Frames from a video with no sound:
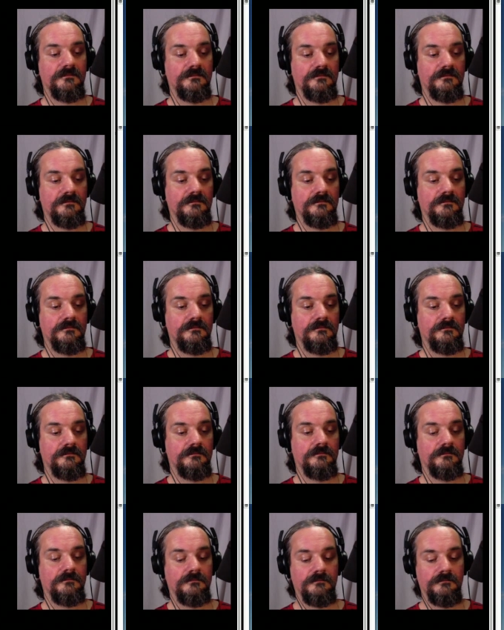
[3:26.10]

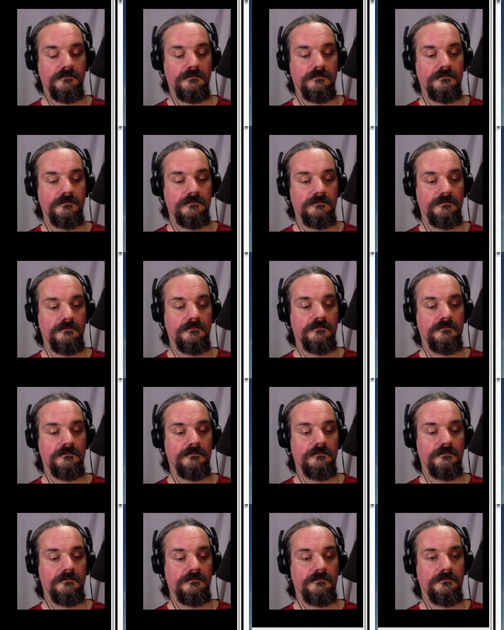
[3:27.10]

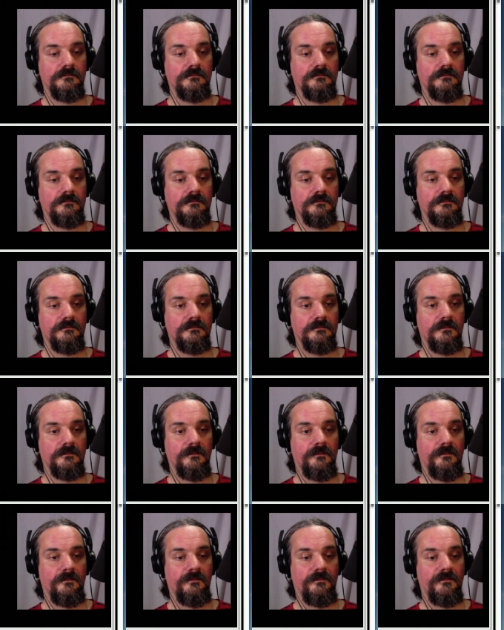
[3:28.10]

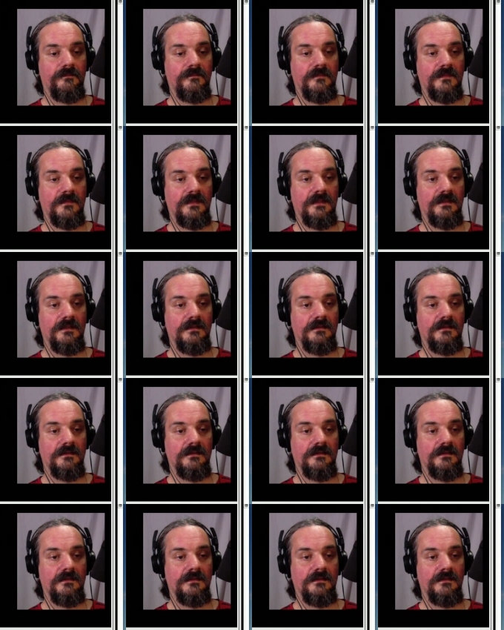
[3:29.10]
Nothing is said.